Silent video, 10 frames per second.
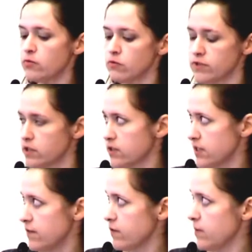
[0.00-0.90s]
will result
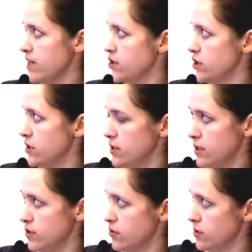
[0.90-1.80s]
in inflammation
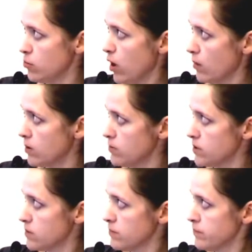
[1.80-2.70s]
and issues and
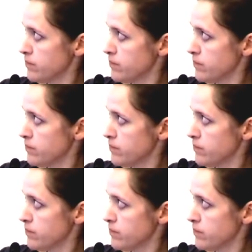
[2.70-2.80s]
problems.